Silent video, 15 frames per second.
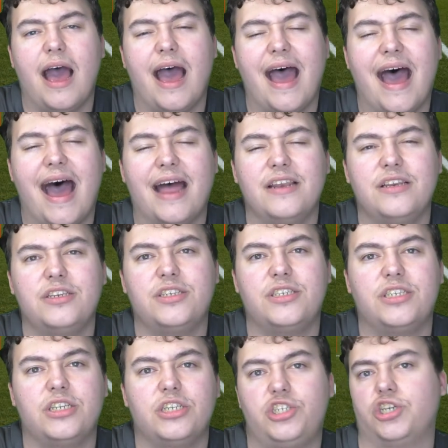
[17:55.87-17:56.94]

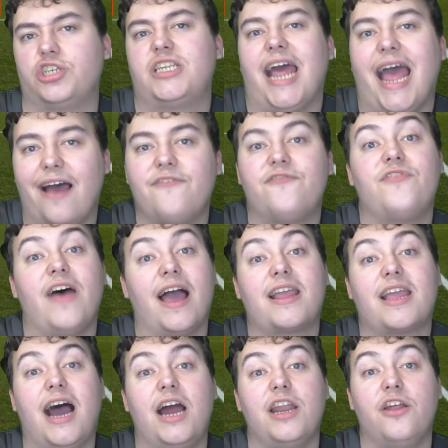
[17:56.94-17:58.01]
and just have that
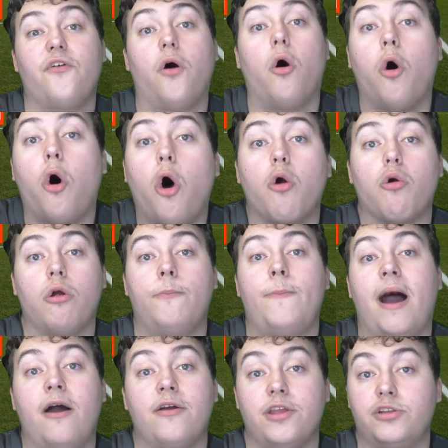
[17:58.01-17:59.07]
kind of awe
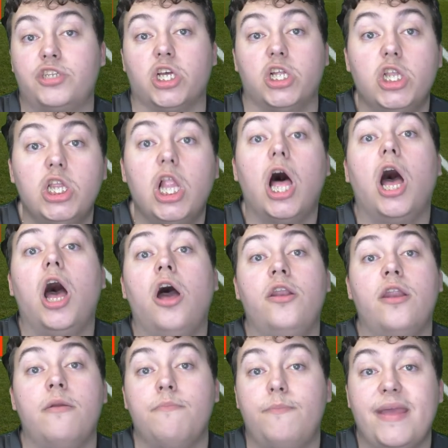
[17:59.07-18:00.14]
about you to
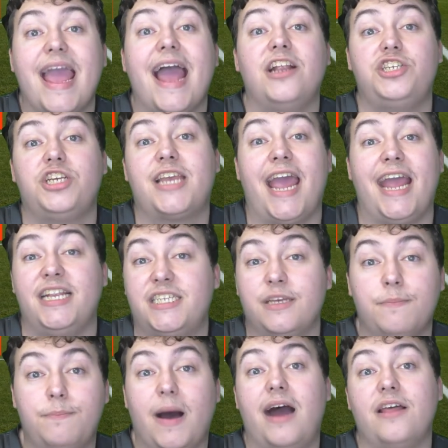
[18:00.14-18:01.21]
learn and be
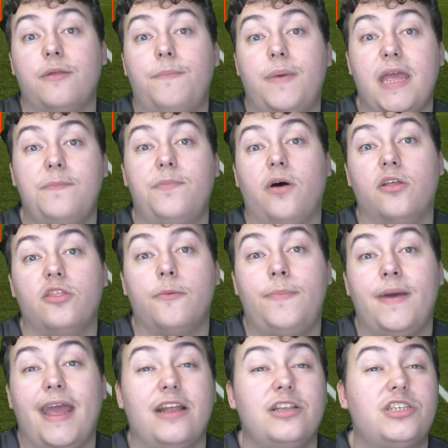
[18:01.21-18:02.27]
educated by the people on the
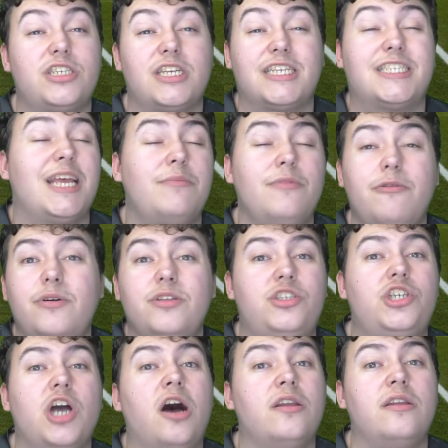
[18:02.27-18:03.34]
pitch. Similar with
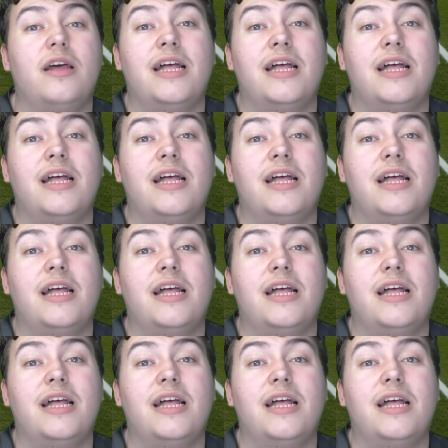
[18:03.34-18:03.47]
John